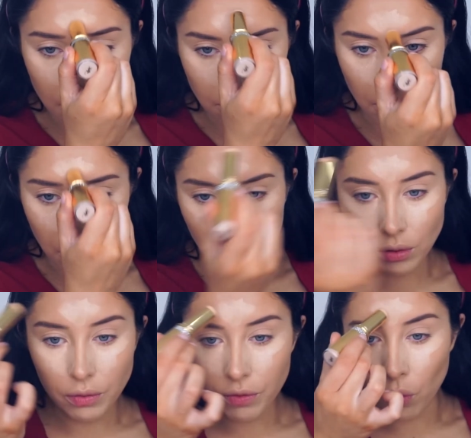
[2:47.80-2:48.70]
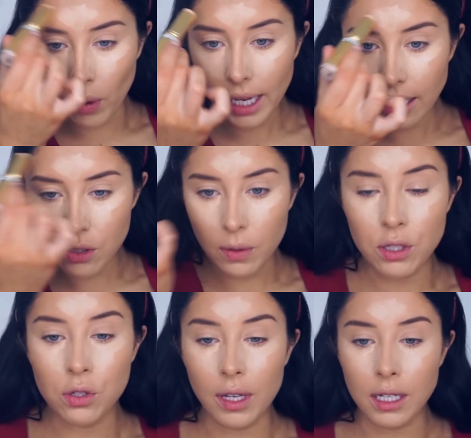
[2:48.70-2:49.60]
middle forehead, so I
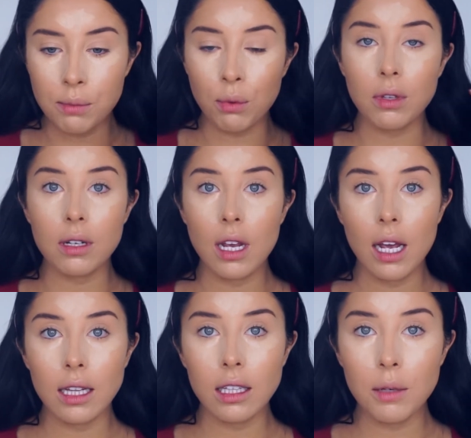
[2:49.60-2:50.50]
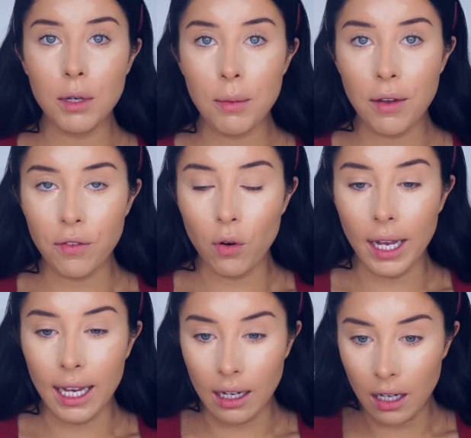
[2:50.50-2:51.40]
do like to put a little bit on my
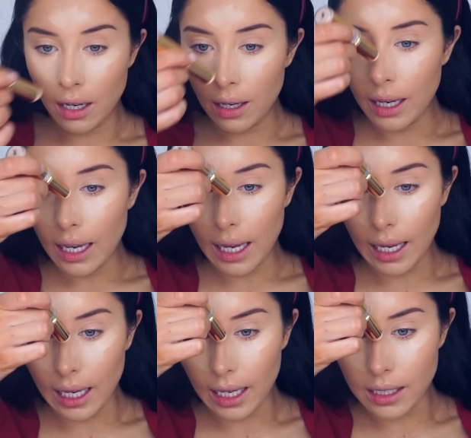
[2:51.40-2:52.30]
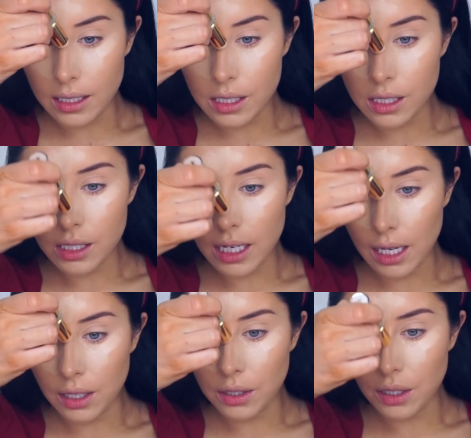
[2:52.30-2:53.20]
forehead and
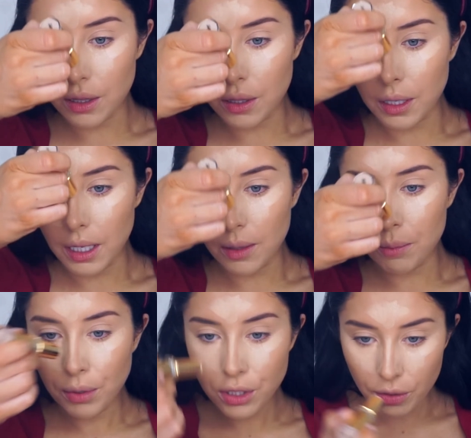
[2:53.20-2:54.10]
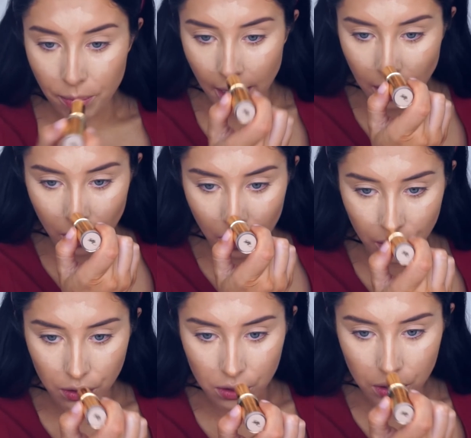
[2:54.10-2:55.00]
down the bridge of my
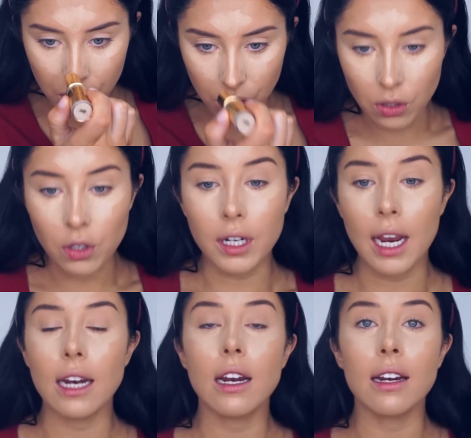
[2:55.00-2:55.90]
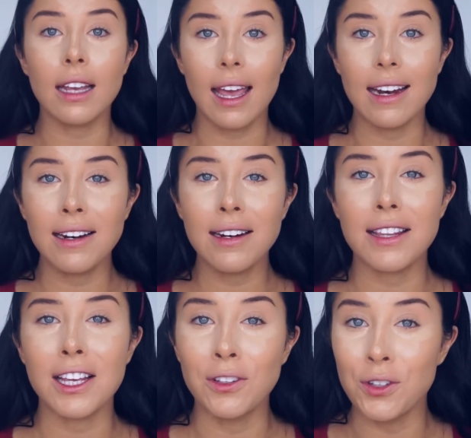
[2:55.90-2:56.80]
nose to create, again,
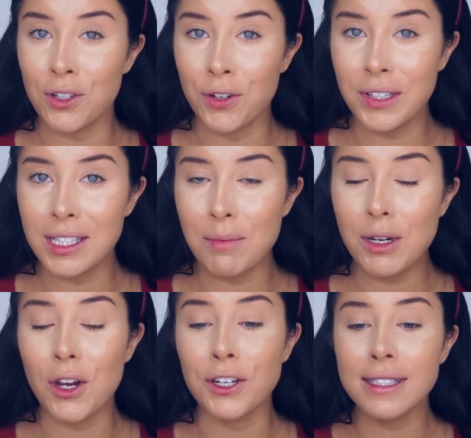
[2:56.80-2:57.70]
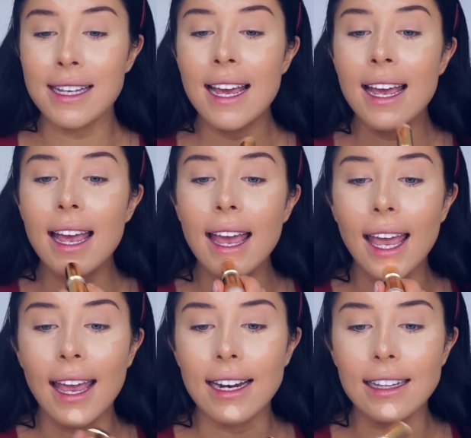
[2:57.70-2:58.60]
the illusion of a slimmer nose,
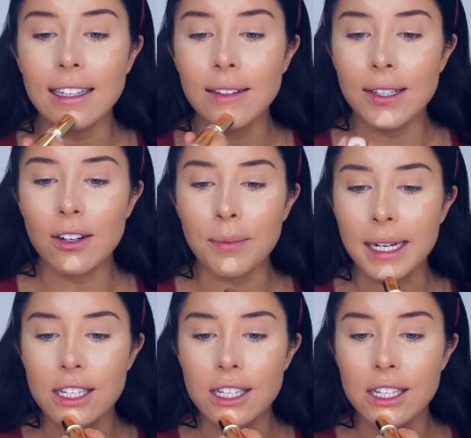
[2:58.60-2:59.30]
and a little bit on my